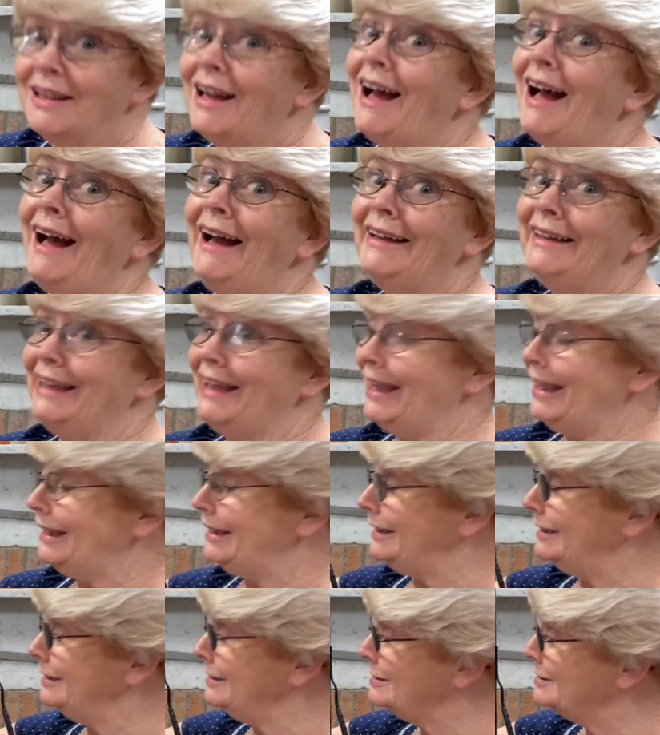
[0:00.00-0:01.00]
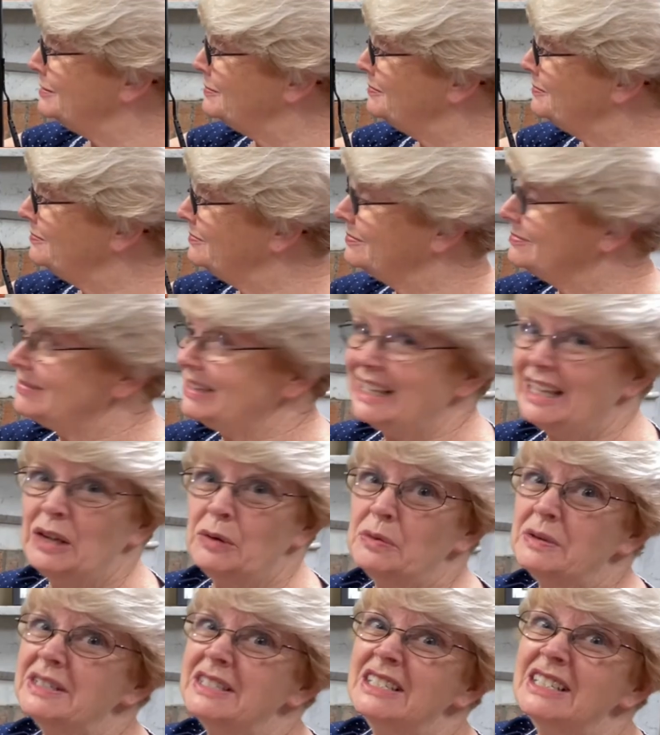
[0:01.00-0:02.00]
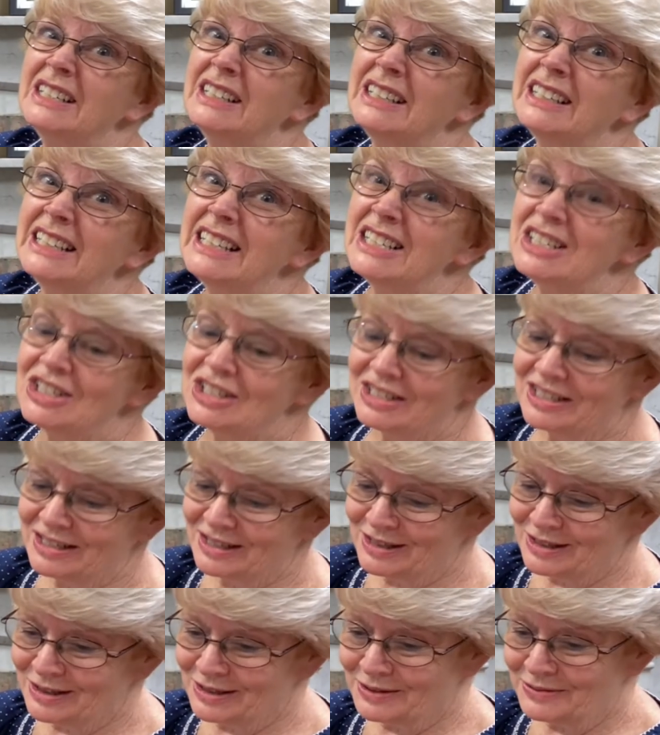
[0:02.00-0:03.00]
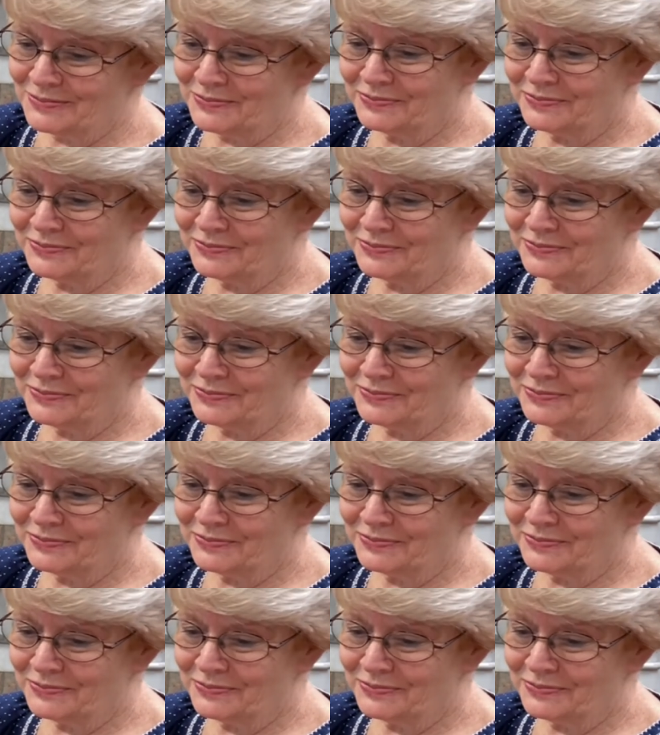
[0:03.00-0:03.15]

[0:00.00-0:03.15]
I ate it. It was delicious.